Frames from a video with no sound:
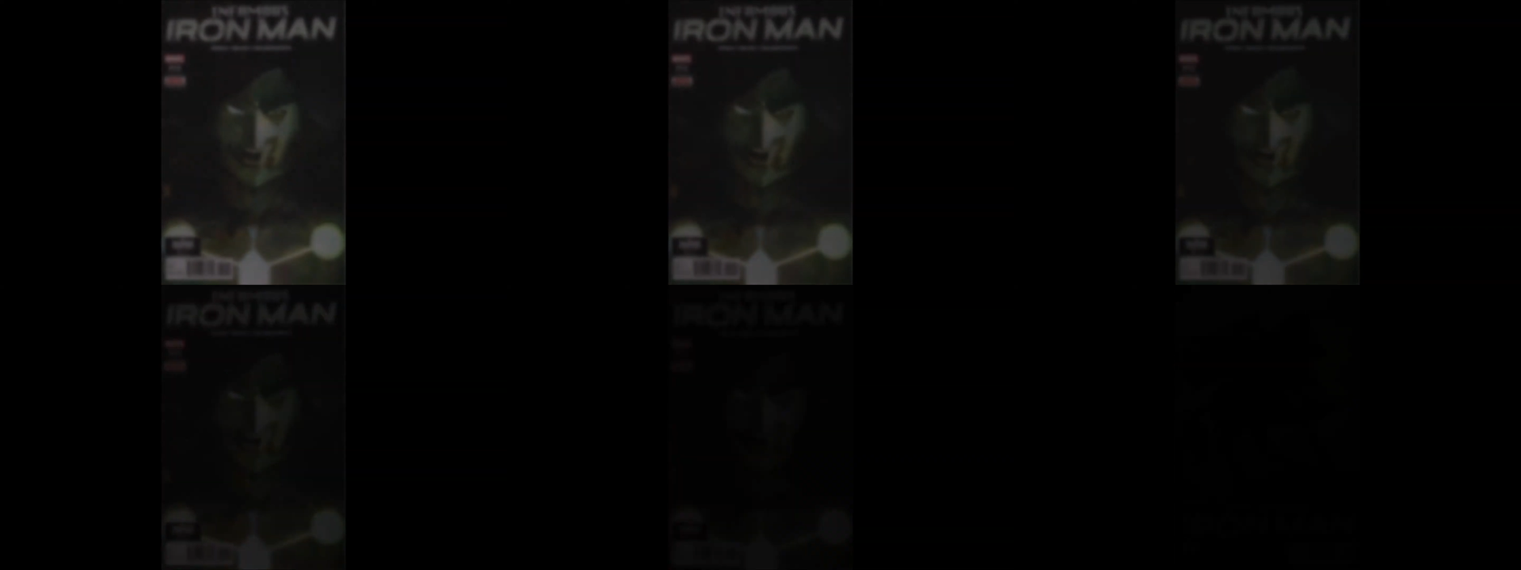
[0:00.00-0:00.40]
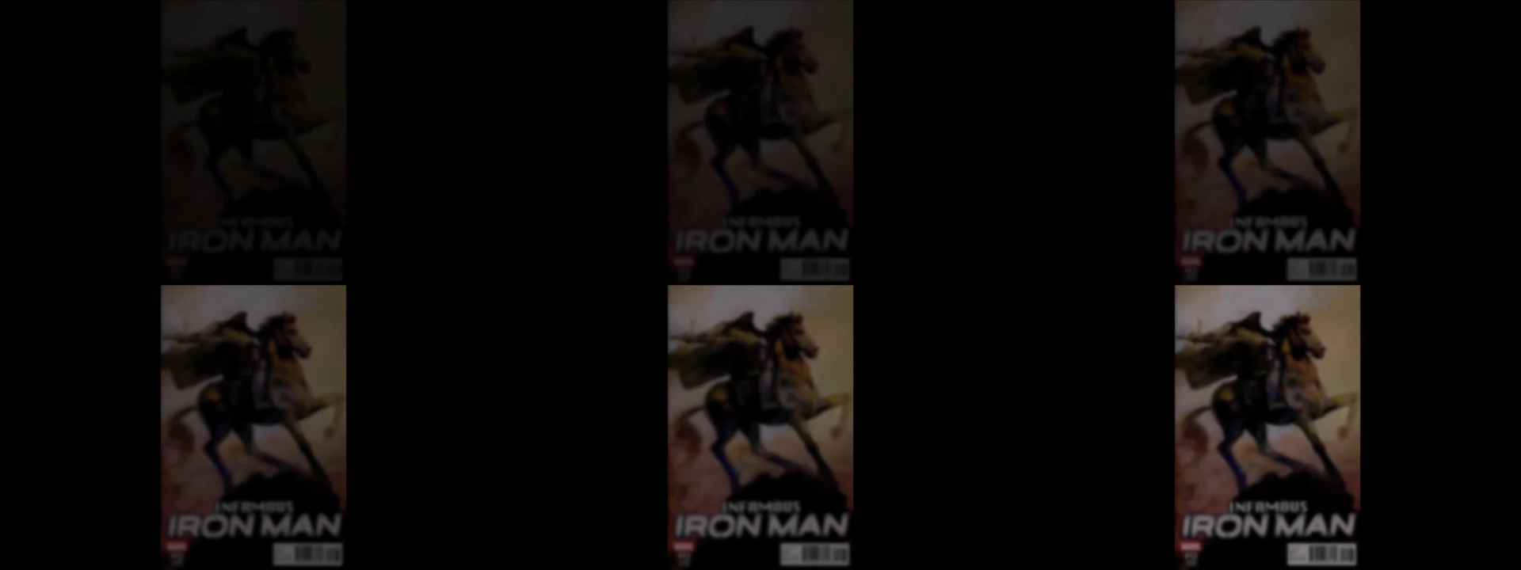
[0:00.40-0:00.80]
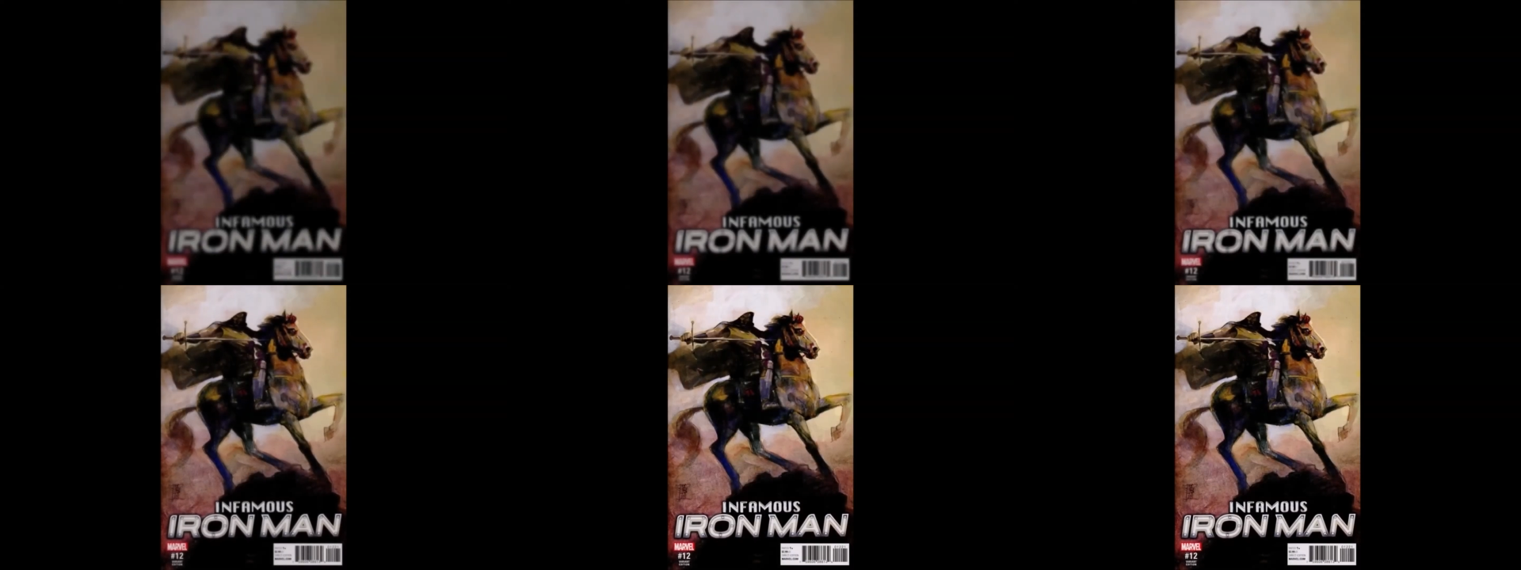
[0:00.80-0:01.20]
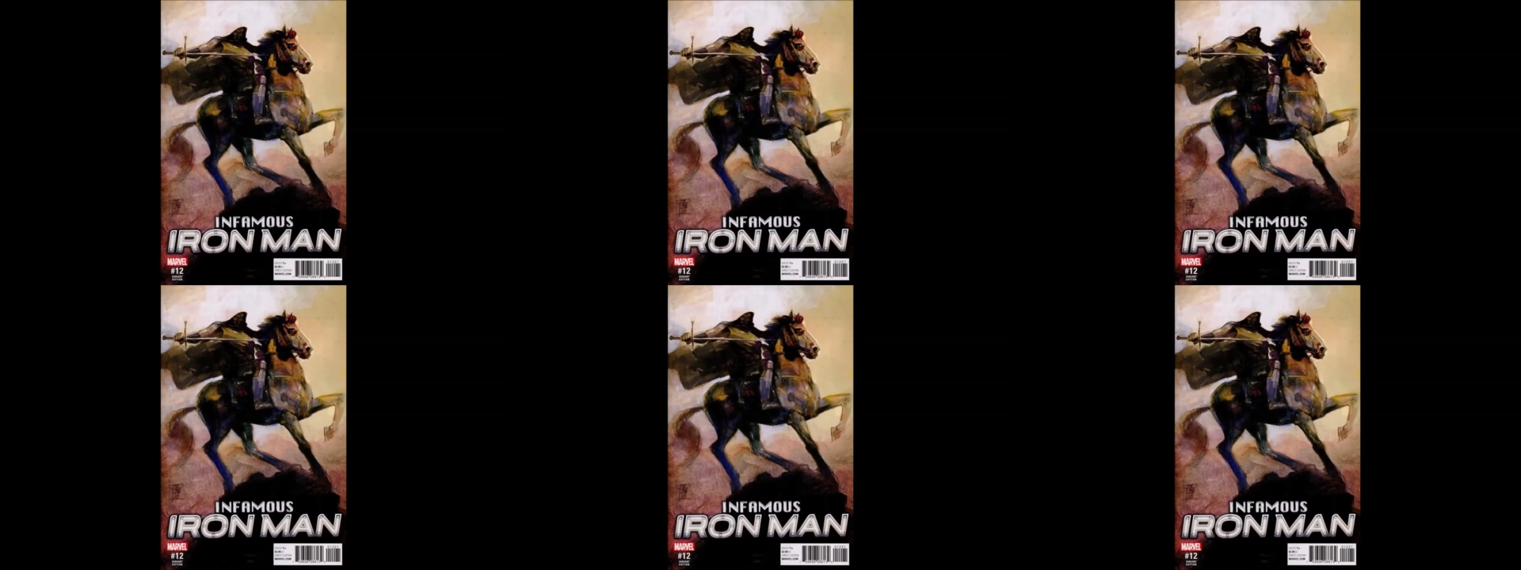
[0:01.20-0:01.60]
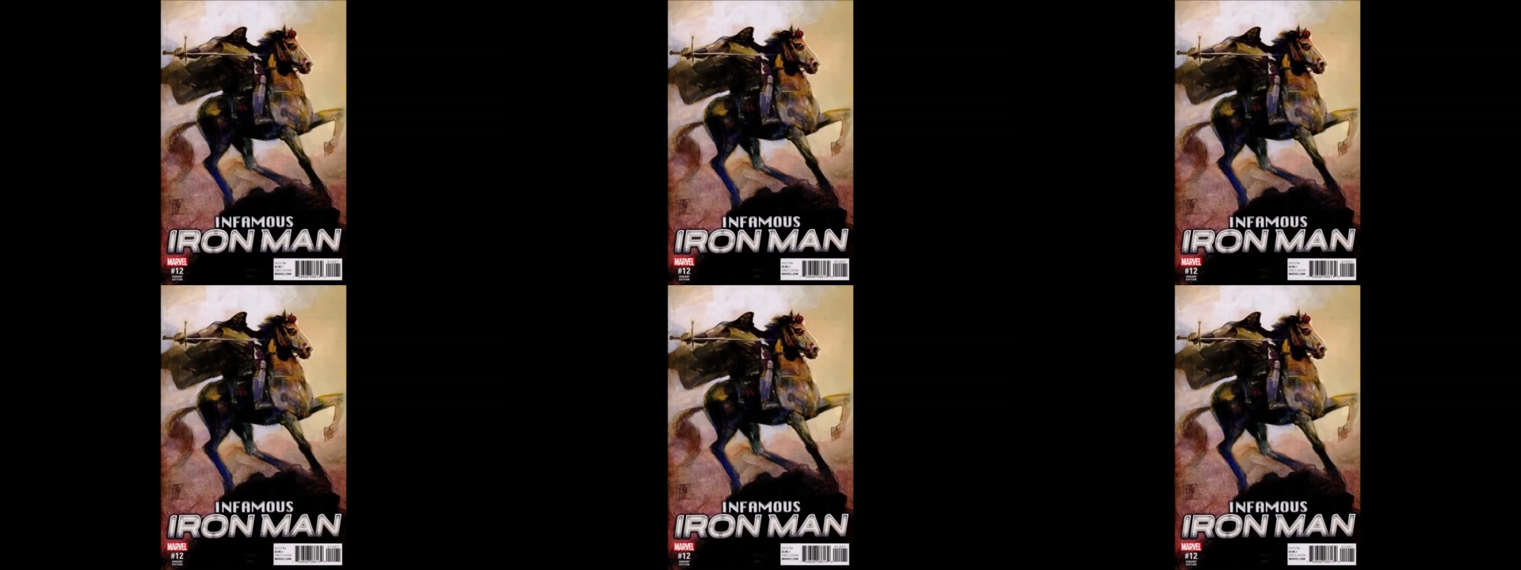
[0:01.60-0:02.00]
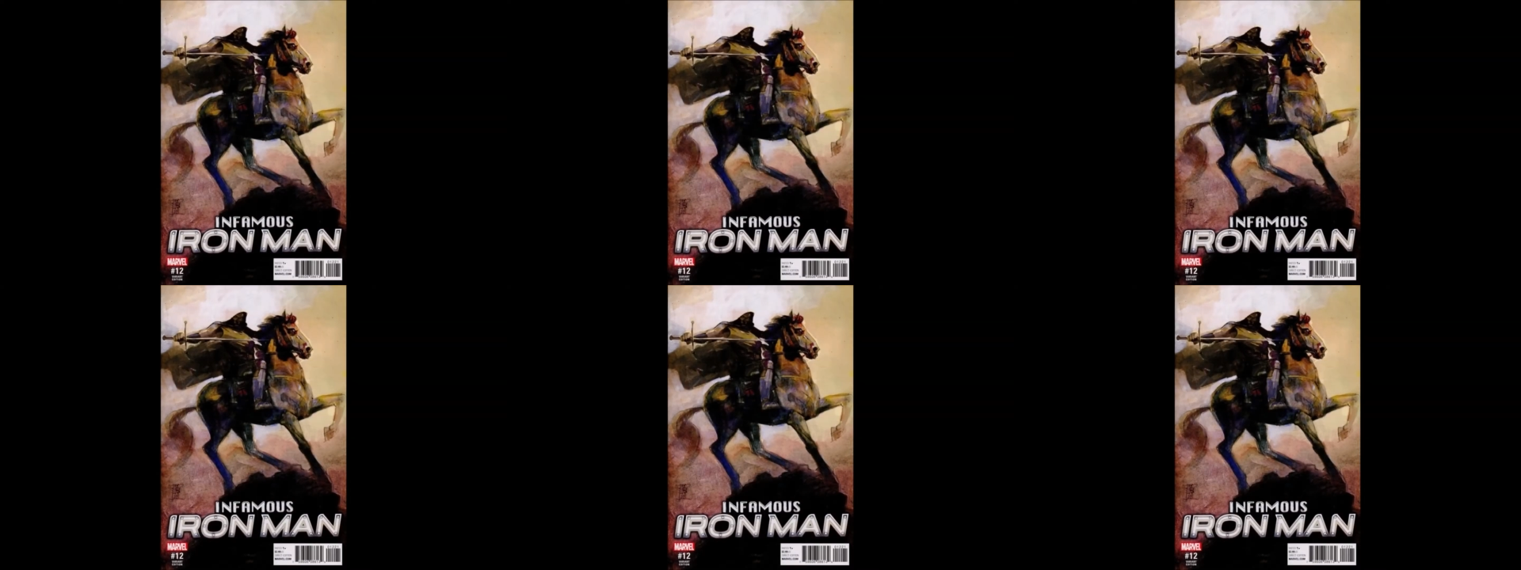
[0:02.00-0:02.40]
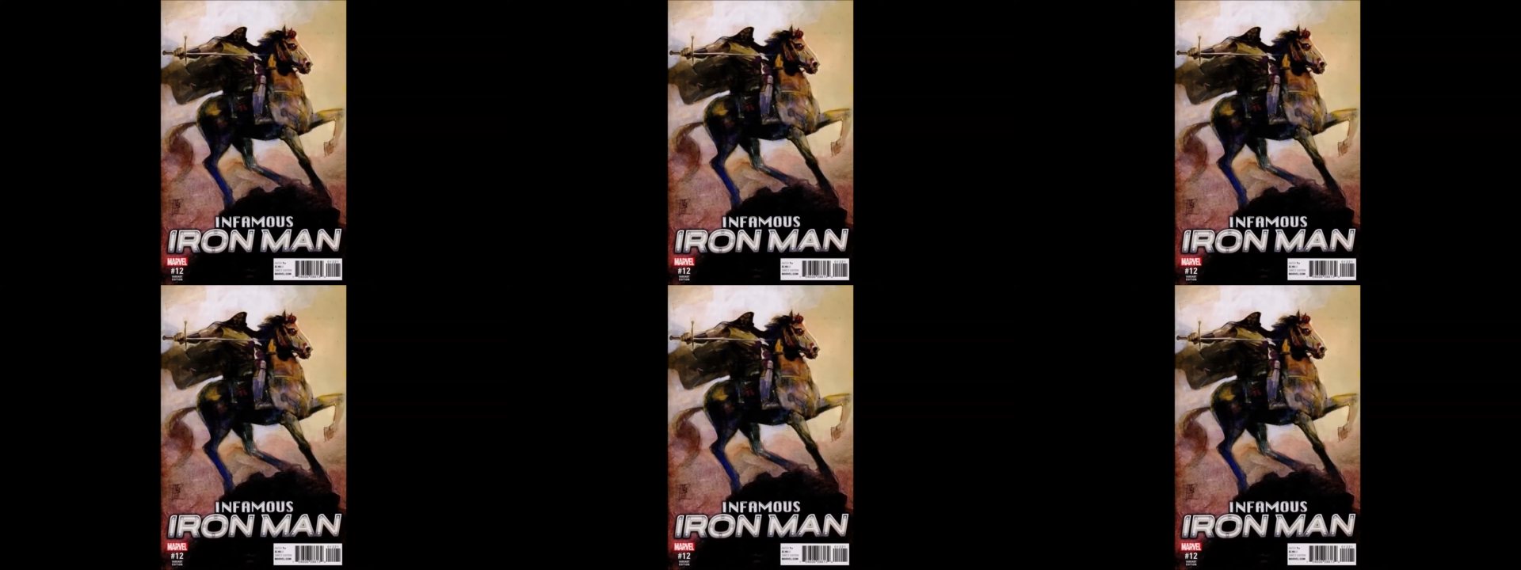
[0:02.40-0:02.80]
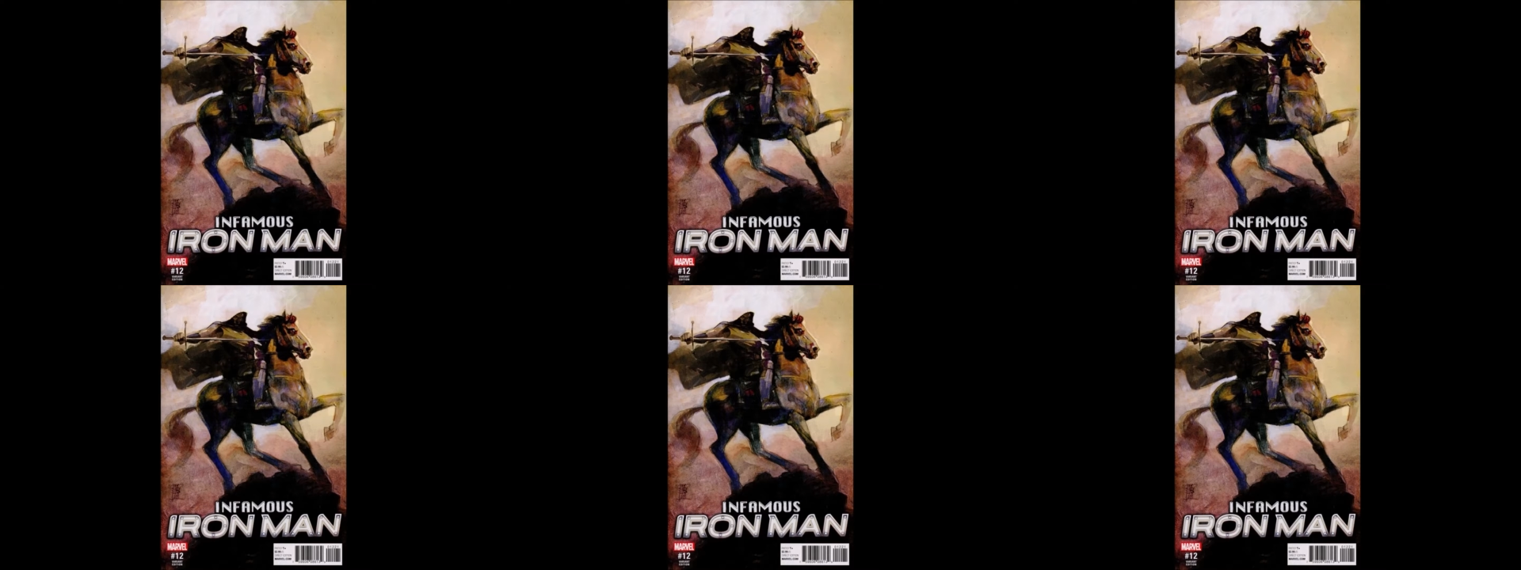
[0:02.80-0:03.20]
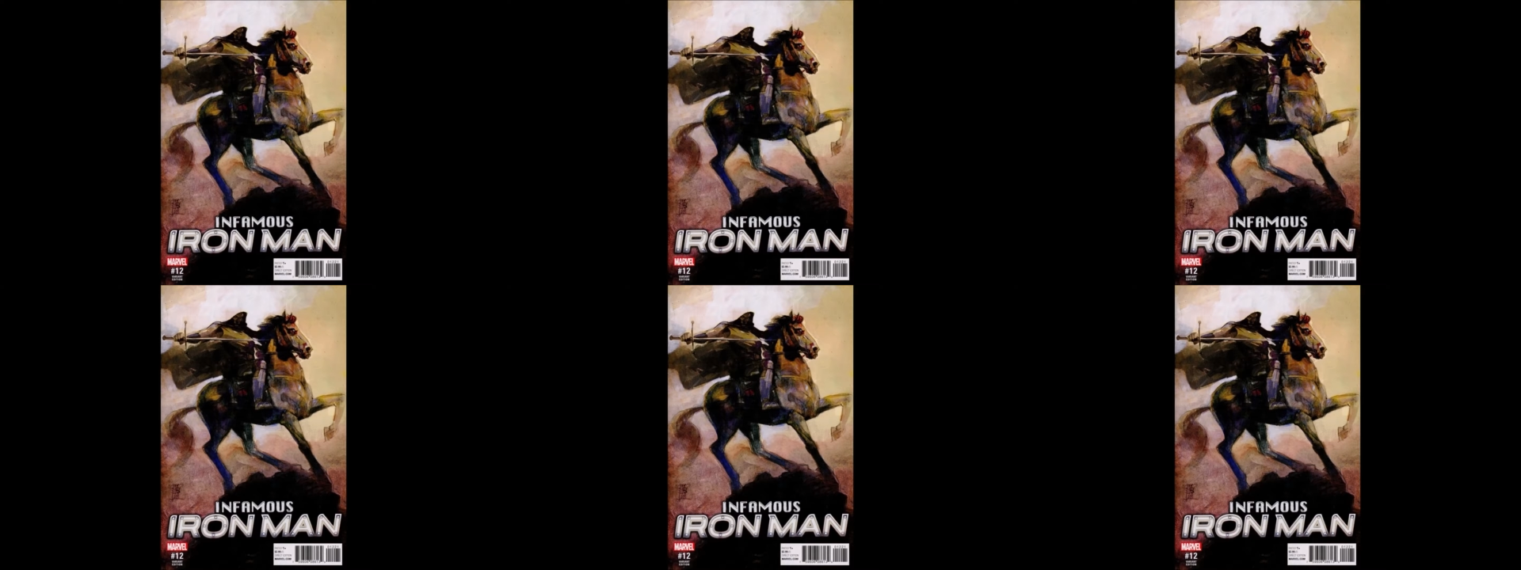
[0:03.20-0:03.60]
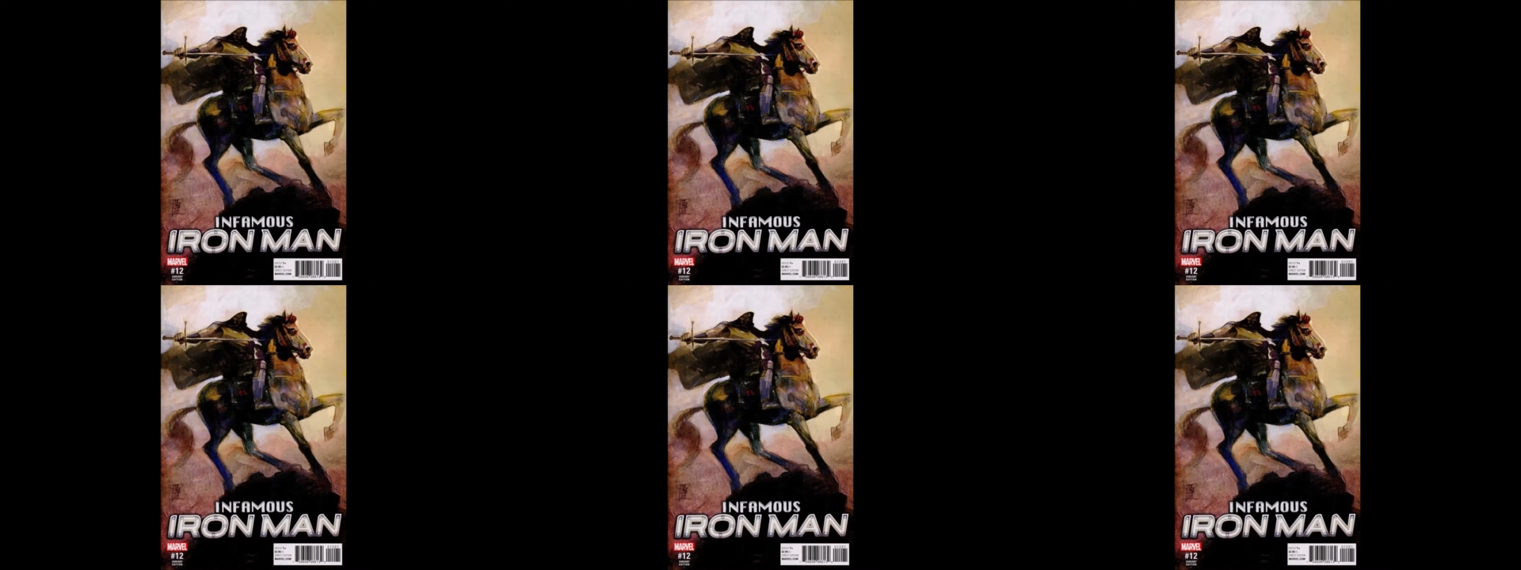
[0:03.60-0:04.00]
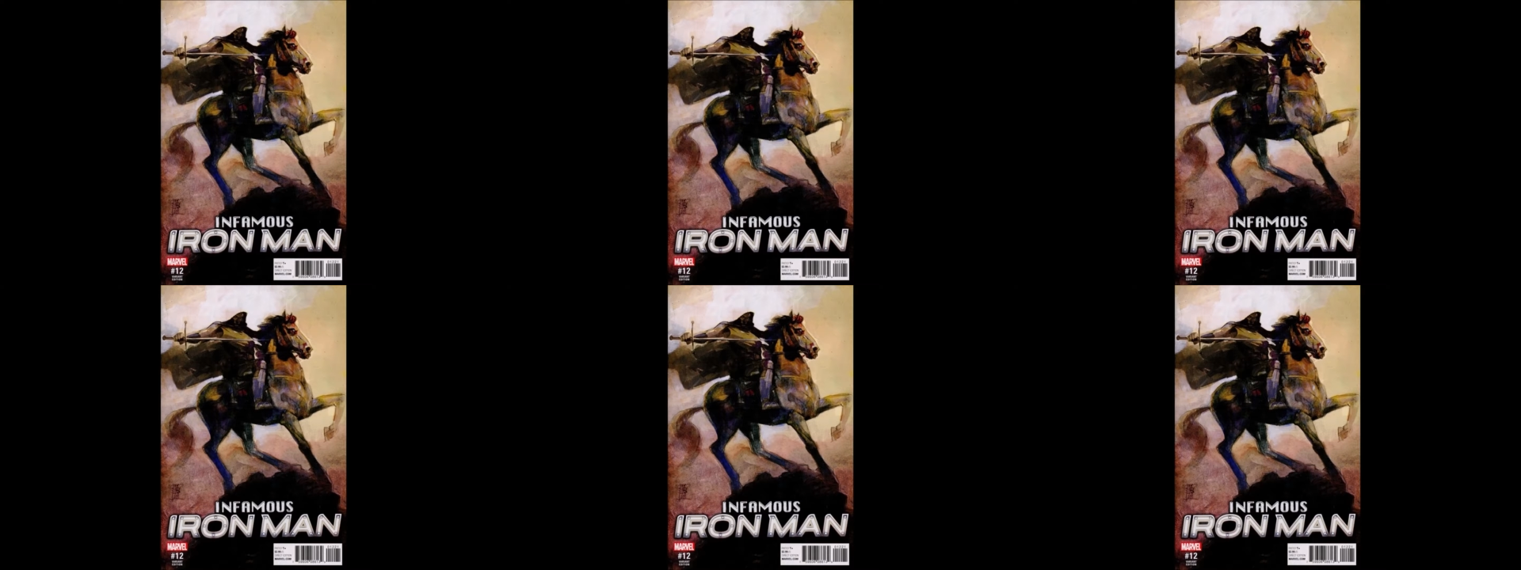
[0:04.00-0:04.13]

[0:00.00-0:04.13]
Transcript: No face is visible, so there are no lips to read.